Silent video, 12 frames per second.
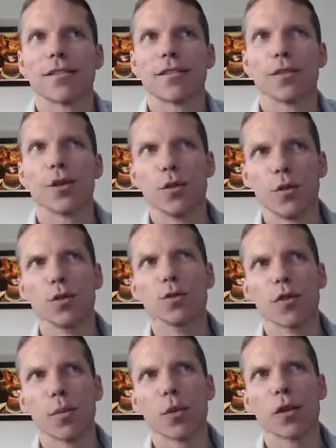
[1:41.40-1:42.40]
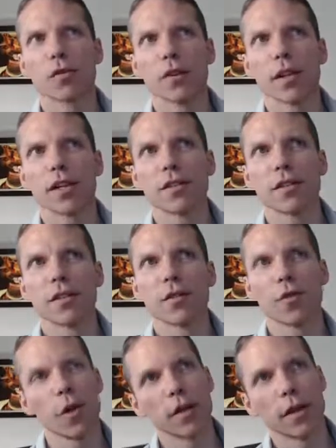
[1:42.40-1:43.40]
The new report released
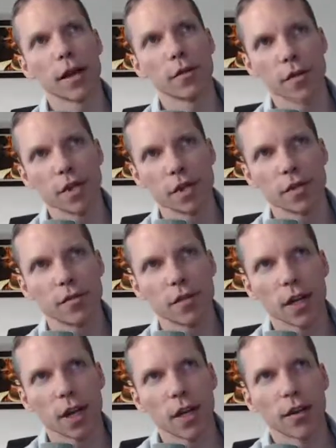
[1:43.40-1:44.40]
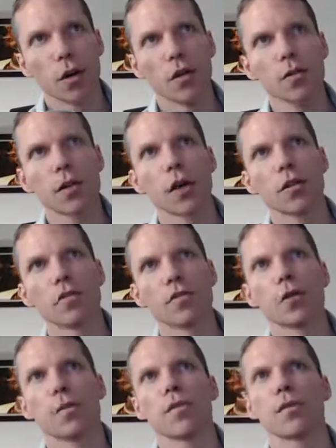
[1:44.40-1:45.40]
Friday reads, the only other
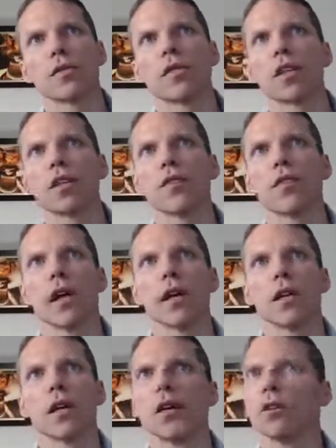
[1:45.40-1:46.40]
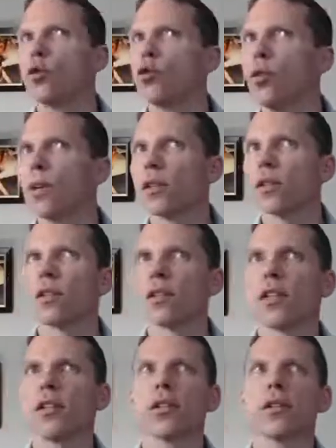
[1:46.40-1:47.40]
group to receive that dubious
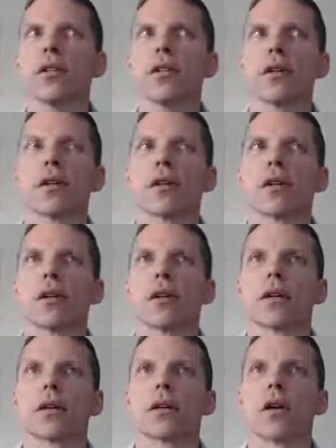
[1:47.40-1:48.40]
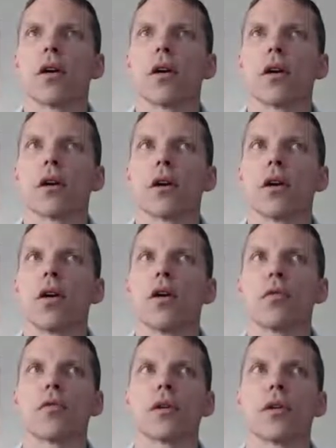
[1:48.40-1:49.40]
distinction are
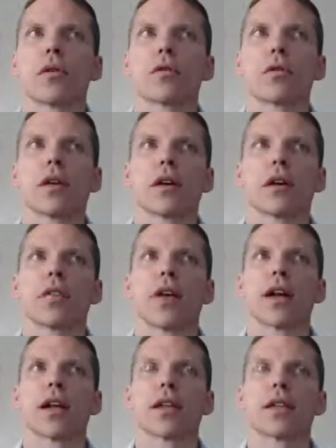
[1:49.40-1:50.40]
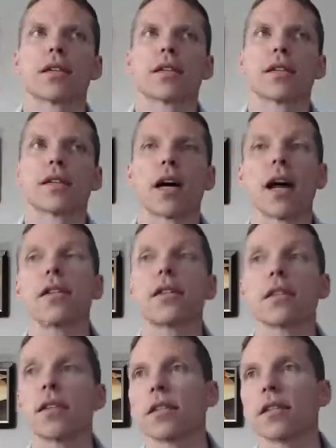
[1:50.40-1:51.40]
homegrown, violent
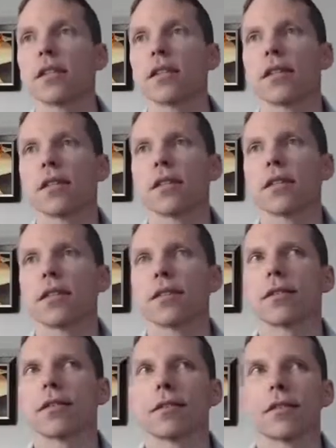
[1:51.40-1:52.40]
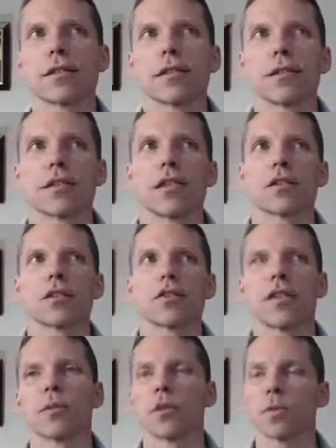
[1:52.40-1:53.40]
ISIS
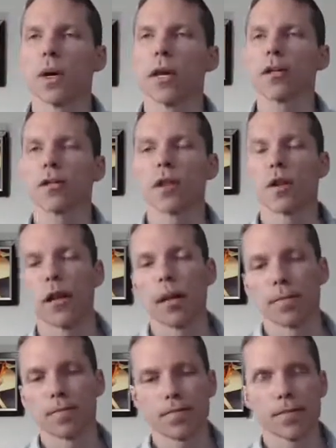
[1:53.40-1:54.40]
extremists. But here's the thing.